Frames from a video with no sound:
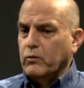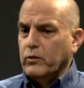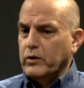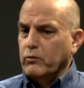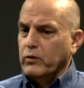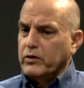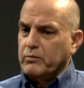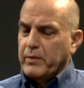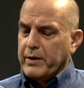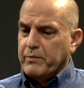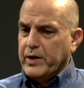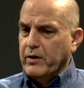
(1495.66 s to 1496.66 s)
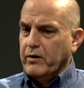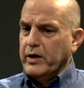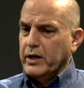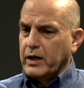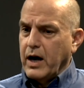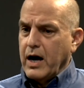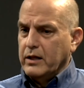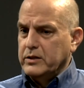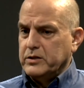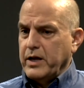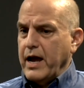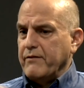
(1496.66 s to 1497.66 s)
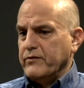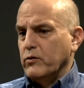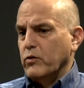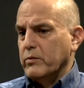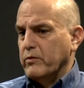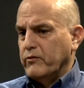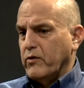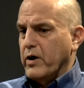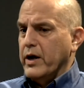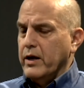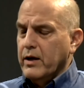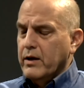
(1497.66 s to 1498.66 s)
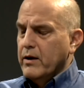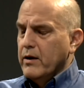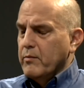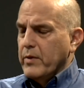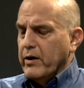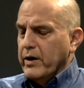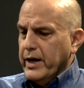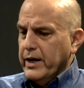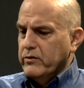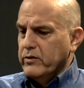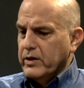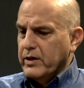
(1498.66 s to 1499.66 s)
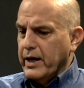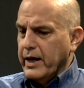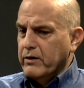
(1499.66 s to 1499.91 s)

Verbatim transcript: with my period in college and afterward before I married Andrea that I had